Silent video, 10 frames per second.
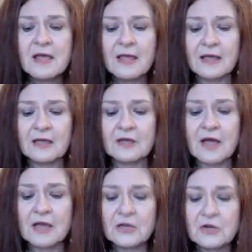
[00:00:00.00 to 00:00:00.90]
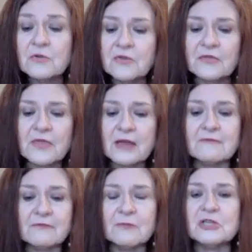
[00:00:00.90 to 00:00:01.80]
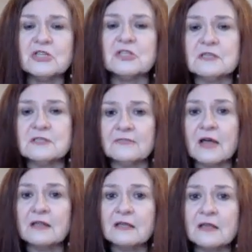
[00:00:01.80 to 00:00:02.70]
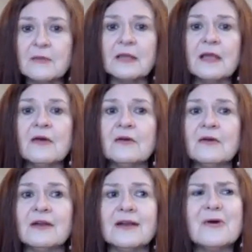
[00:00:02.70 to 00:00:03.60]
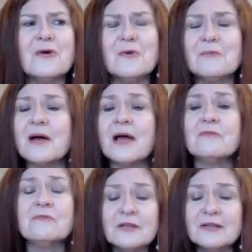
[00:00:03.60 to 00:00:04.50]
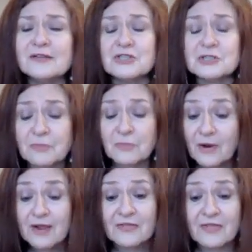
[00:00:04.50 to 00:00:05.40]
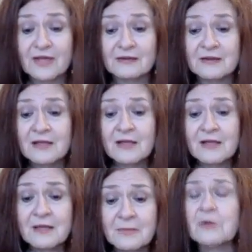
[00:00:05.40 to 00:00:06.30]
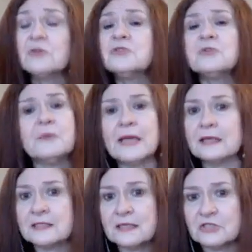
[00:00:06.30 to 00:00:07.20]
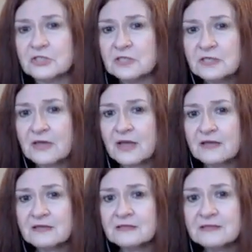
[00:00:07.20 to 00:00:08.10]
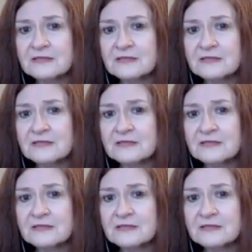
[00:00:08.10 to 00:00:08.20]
And I know that information is finally coming out. And I really just pray that parents are paying attention to that.